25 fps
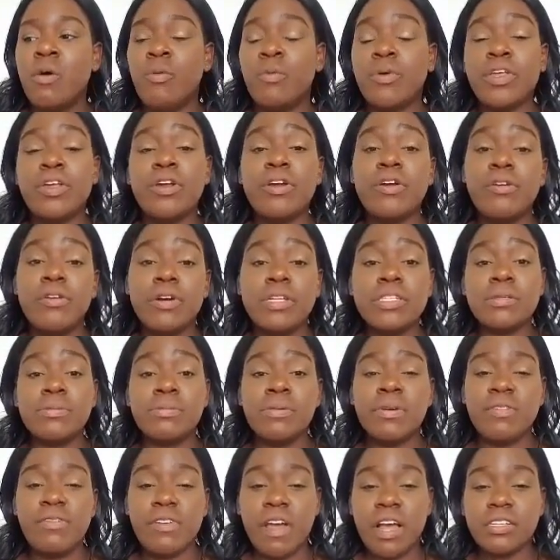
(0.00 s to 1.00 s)
when you're going to
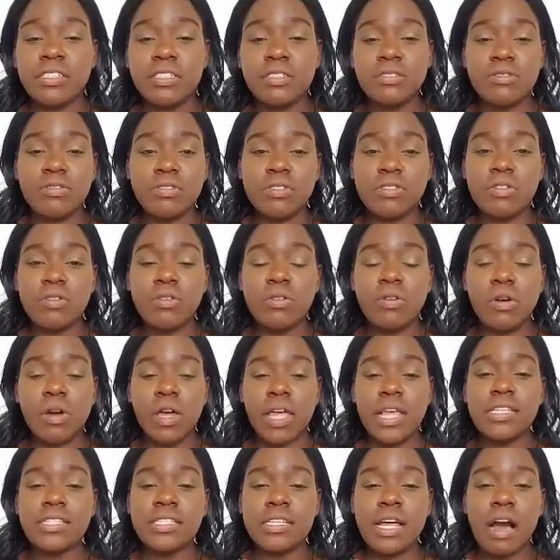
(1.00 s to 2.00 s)
professional school,
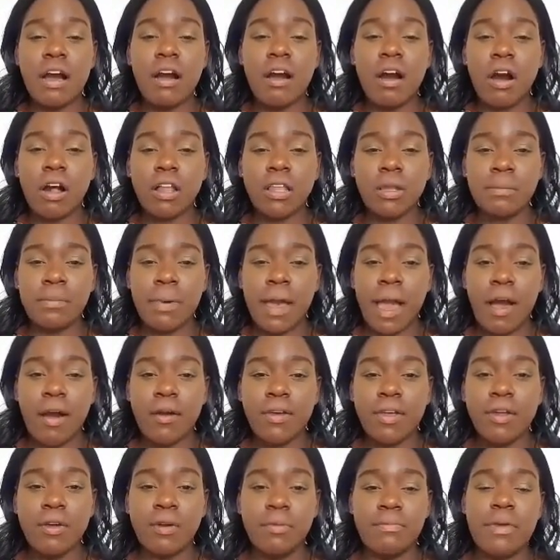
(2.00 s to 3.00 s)
it's not all
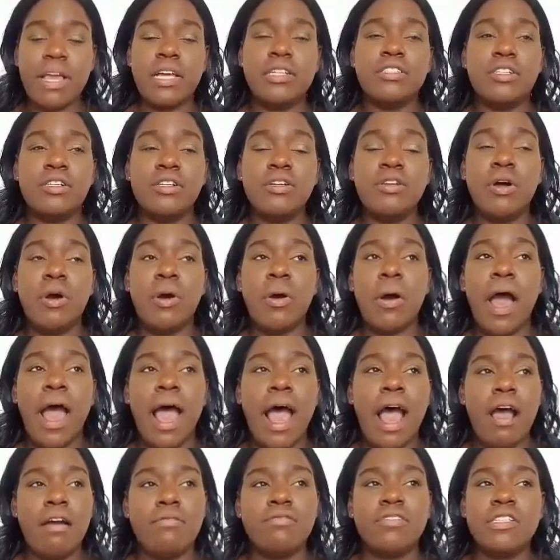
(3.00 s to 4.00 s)
about your major. You don't
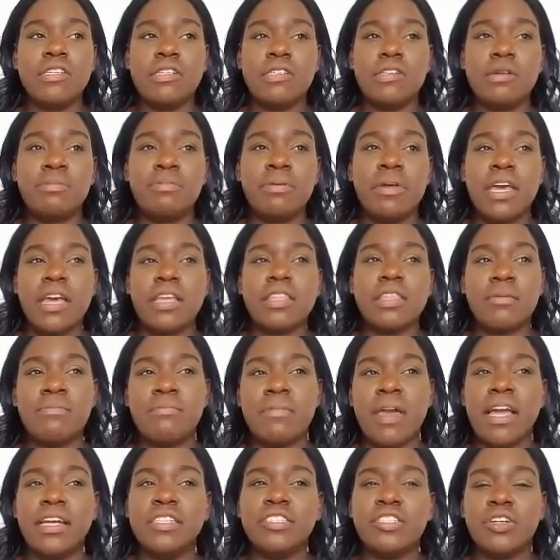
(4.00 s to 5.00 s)
have to pick the
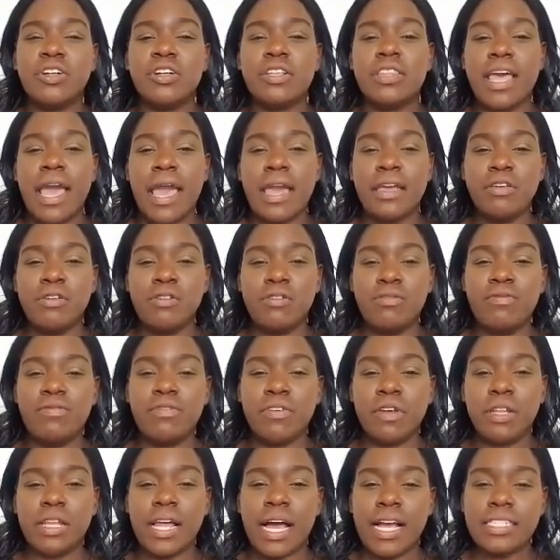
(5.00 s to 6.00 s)
major that you
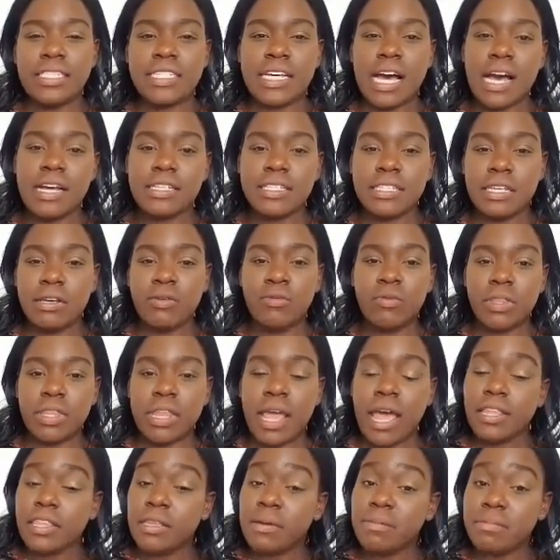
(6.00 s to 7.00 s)
feel like ties in with
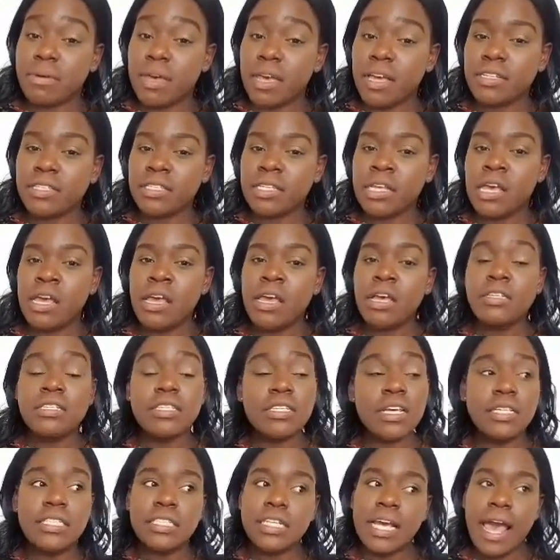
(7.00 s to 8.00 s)
that the best,
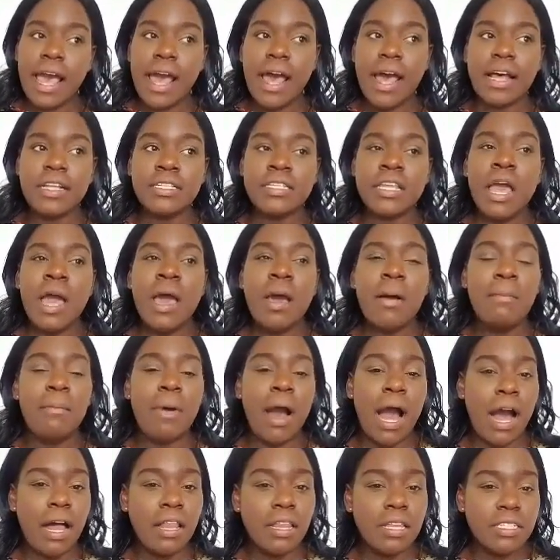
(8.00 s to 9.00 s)
such as
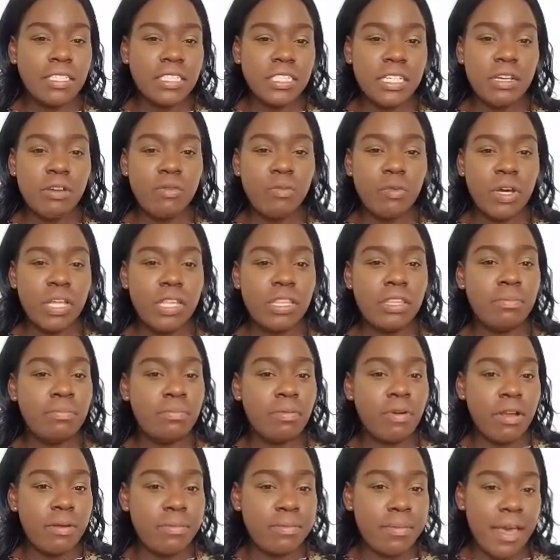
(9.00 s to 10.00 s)
biology with
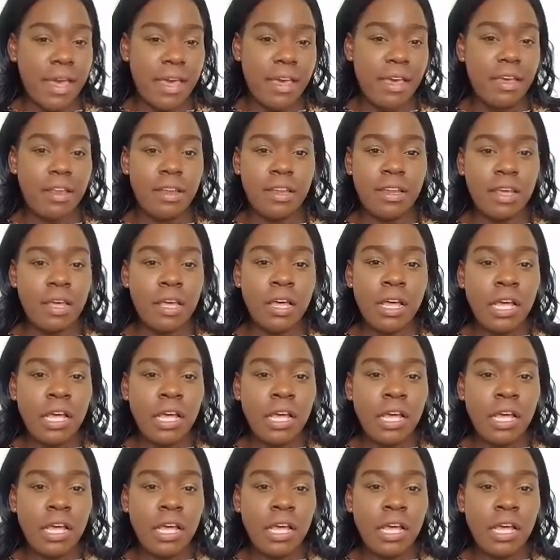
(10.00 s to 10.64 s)
pre-med.